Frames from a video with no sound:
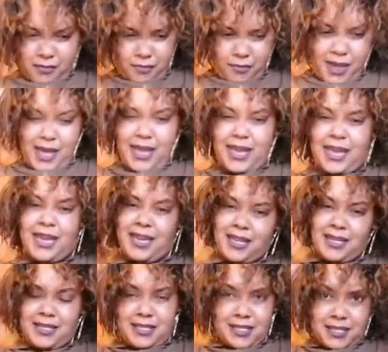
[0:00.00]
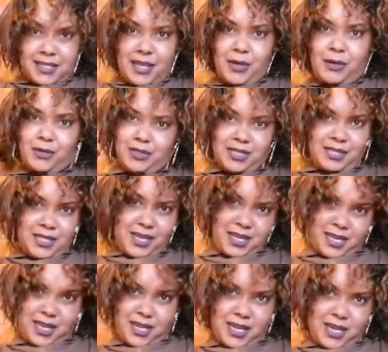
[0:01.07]
My hair is so
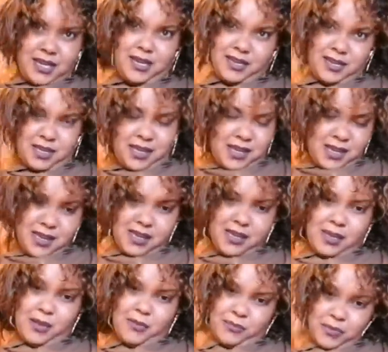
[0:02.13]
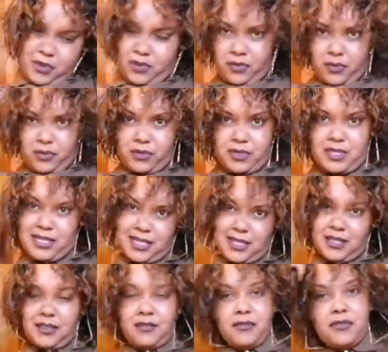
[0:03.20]
sticky because I
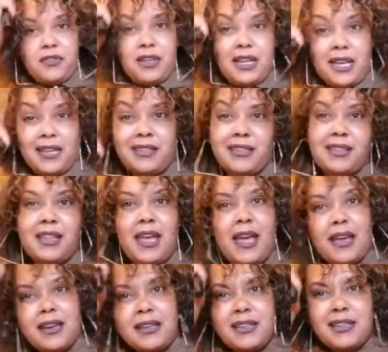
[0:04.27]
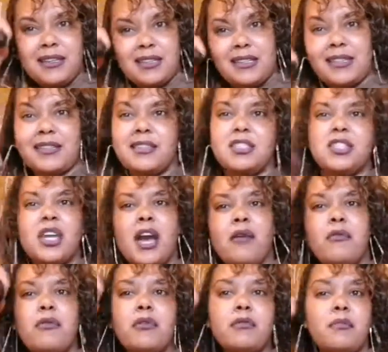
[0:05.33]
didn't feel like detangling it in the shower
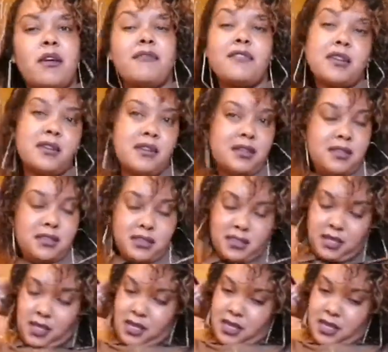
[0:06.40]
with my fingers.